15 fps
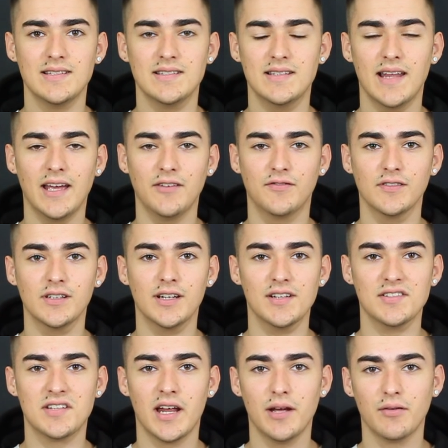it's Nathan
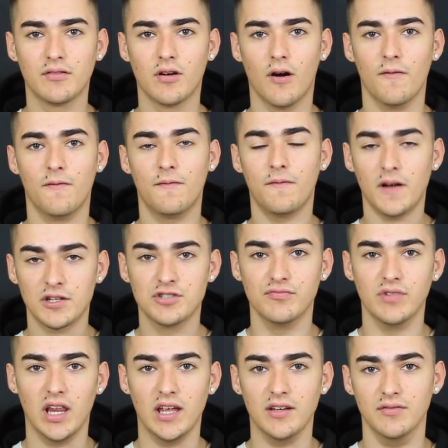and today we've got a
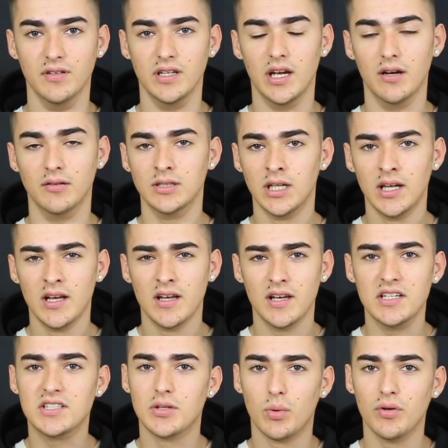fashion related video.
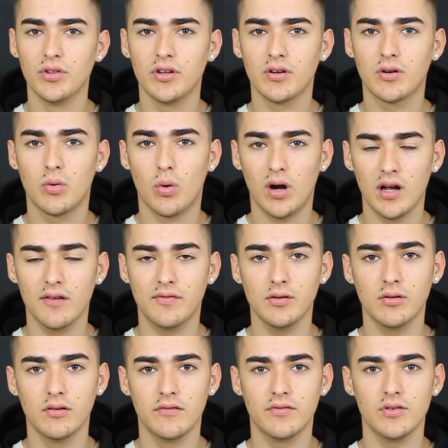It's the one that quite a
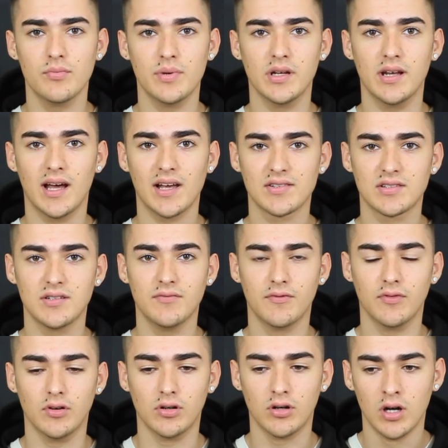few of you have been asking
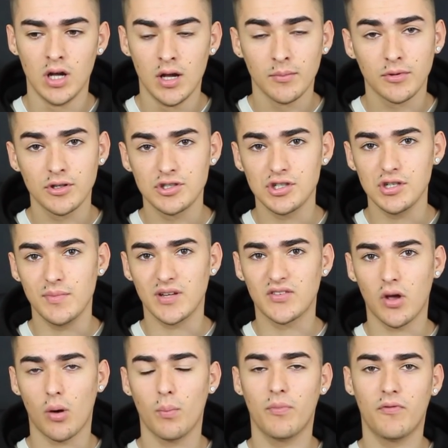for. I'm going to show you my
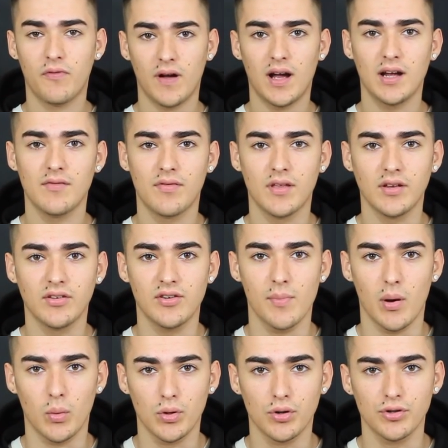top 5 things in
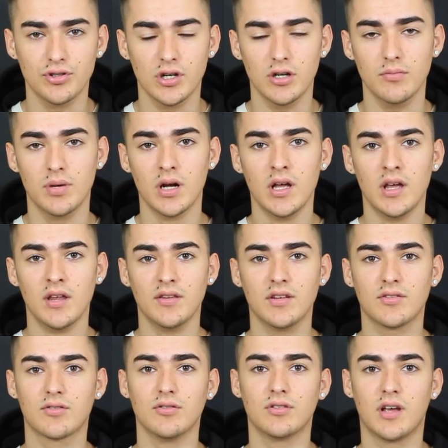my wardrobe.
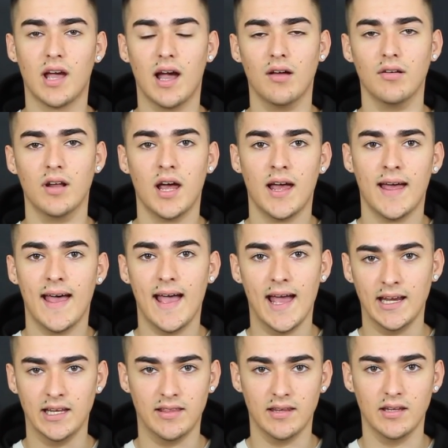This could count
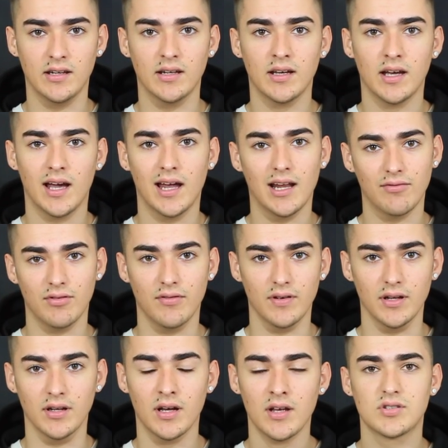anything and
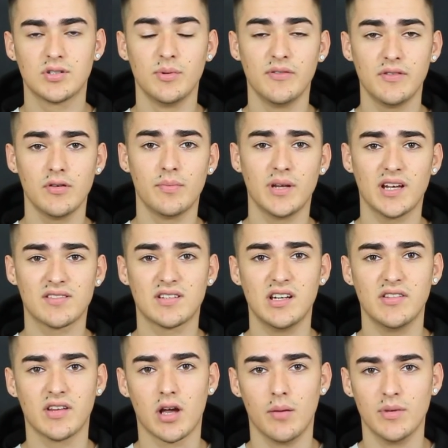everything. Some of you have been asking
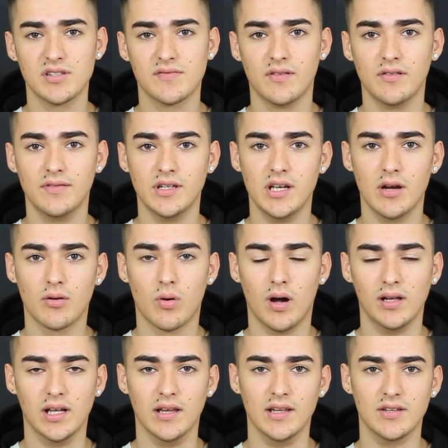in the comments for a video
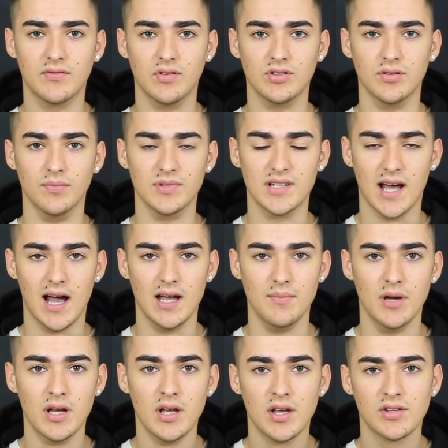quite like this for some
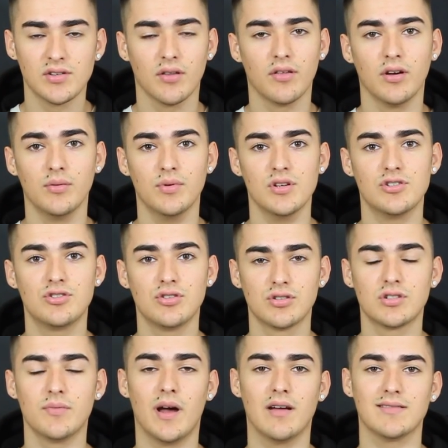time, so I thought it was
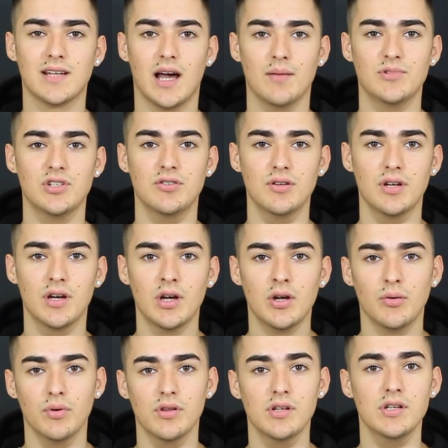just about time to do
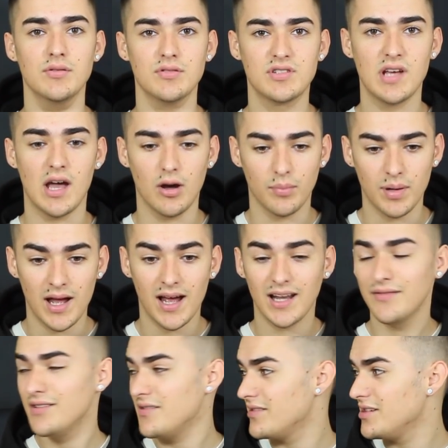it with a new setup.
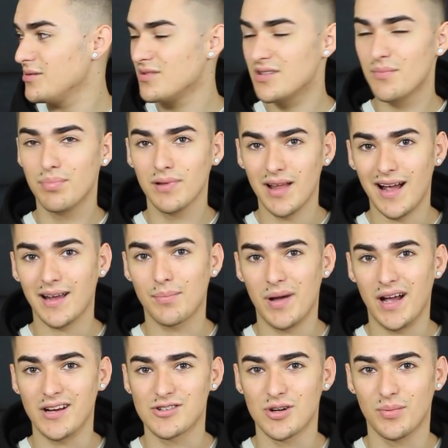And I've even used the black
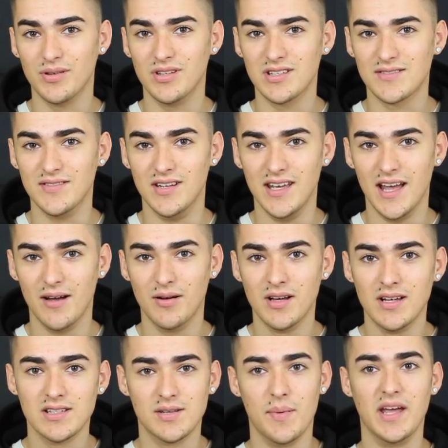backdrop in this video
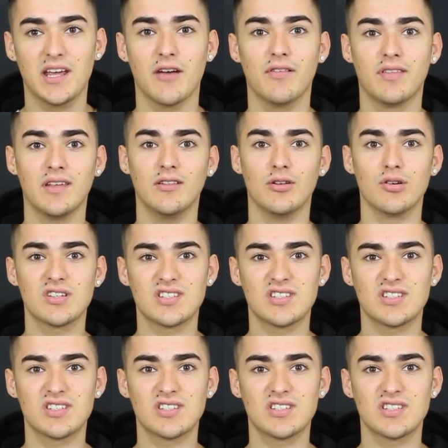to make everything look